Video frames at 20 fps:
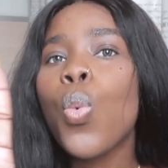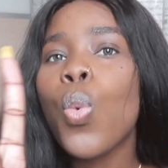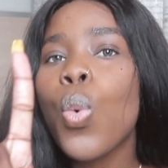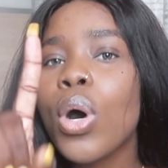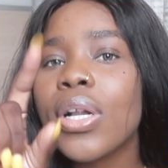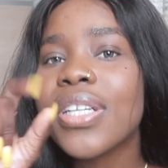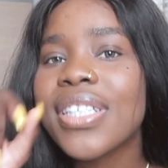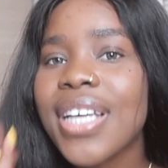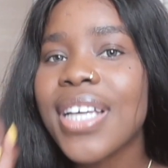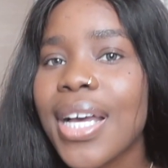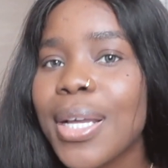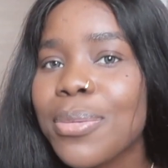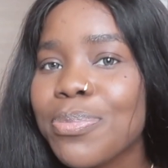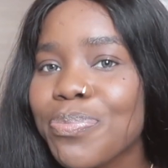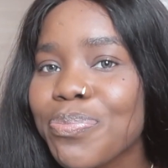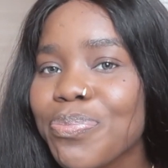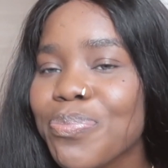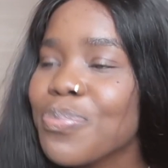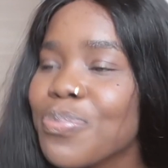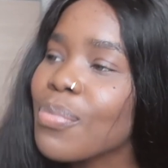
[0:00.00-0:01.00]
water.
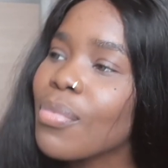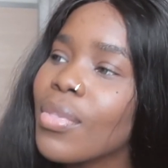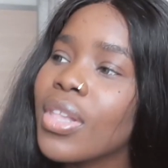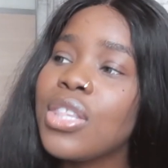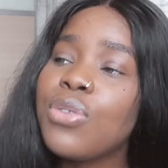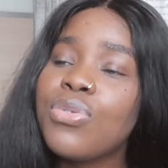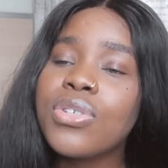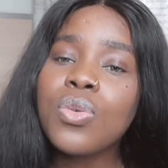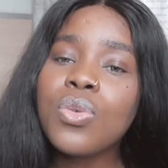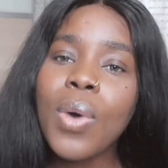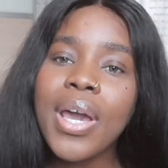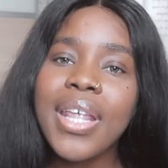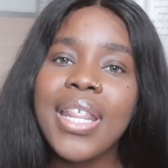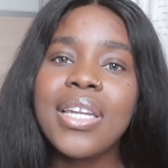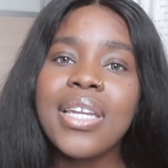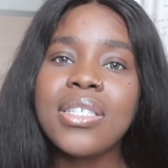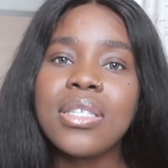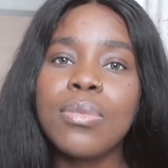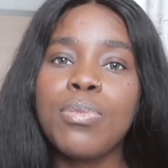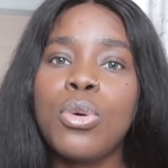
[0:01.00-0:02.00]
The reason why
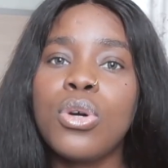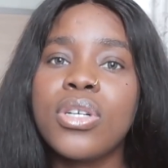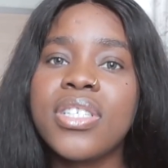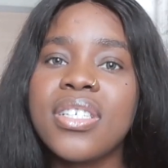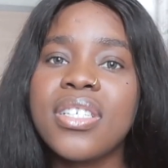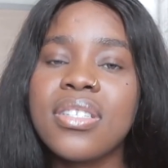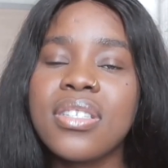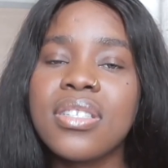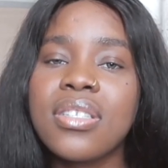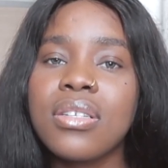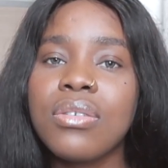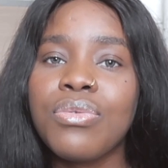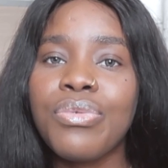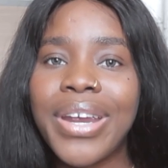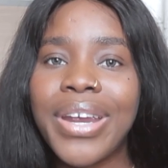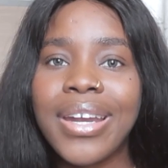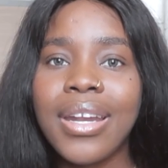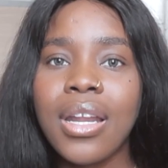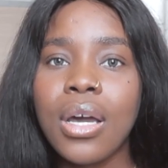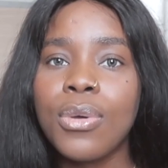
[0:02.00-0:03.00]
that is important
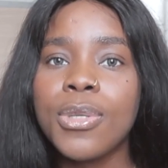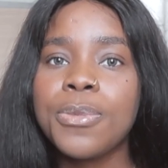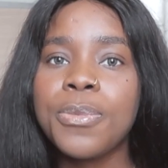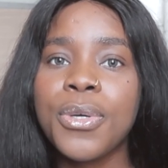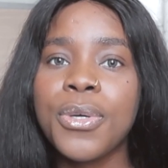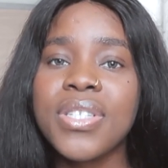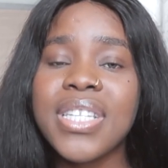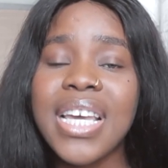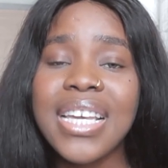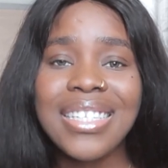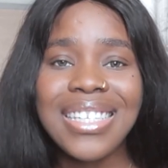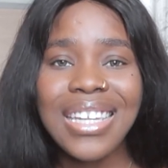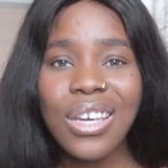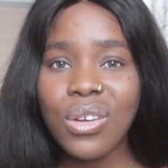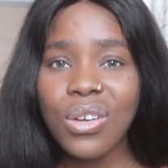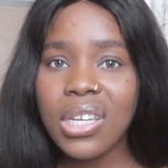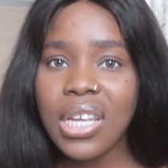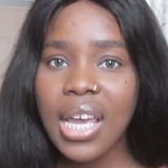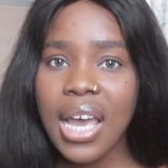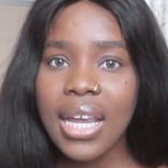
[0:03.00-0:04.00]
right now is because I stay
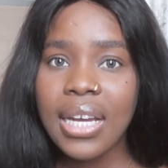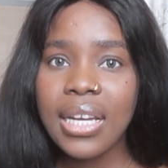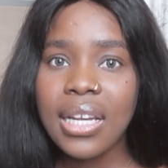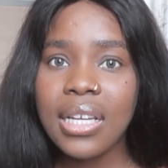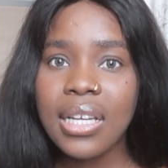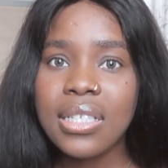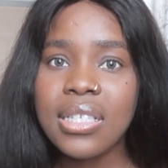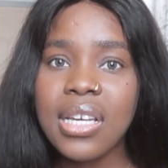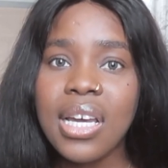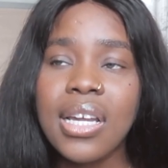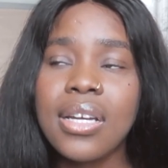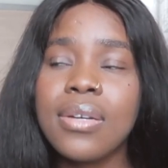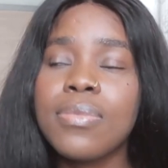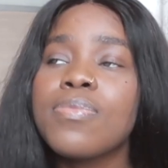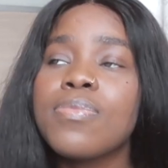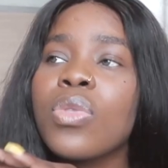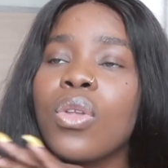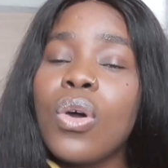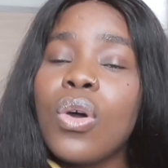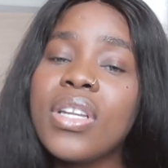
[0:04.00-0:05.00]
on the island,
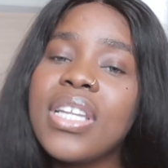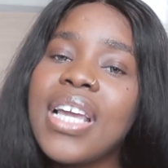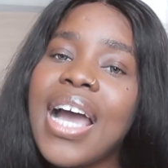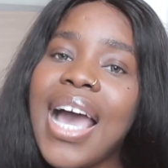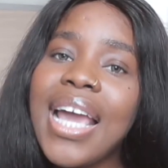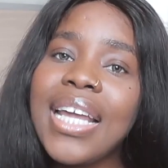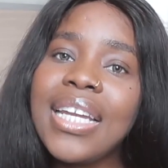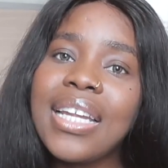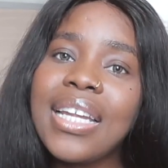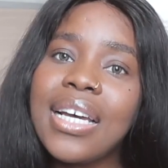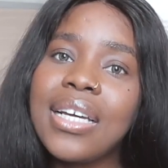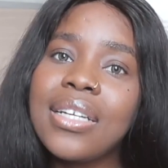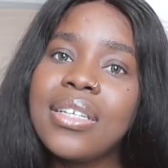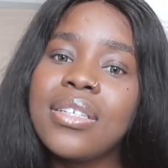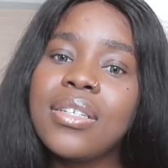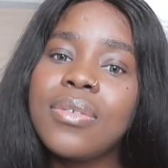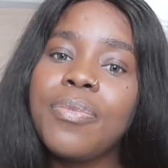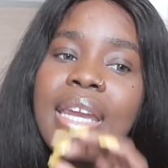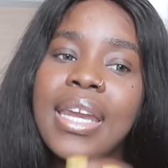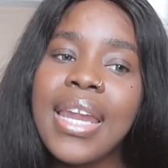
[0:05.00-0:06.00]
and on the
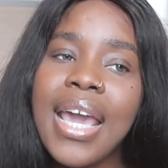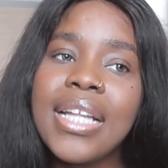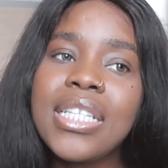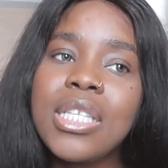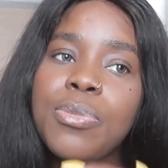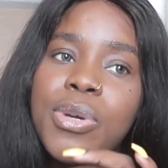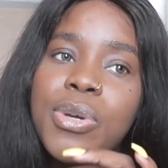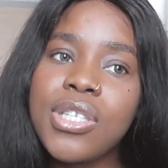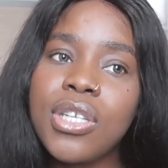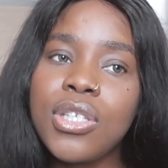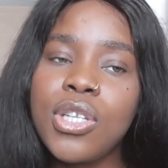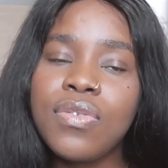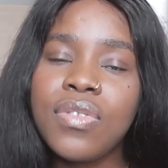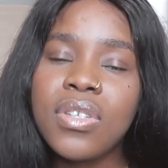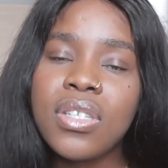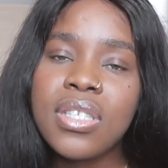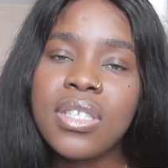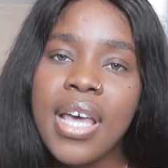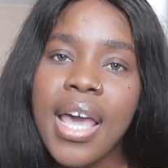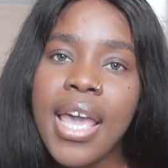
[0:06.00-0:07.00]
island 90% of
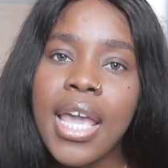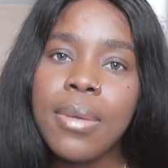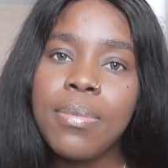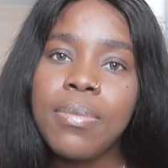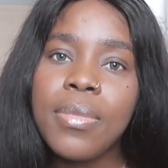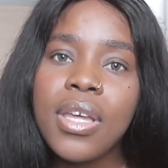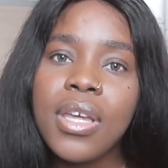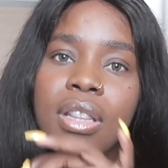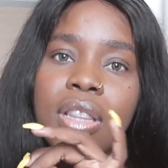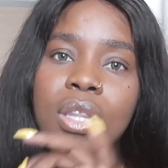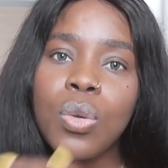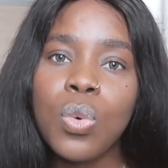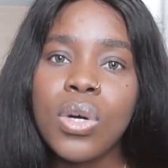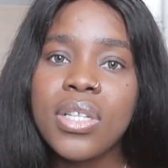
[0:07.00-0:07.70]
the time the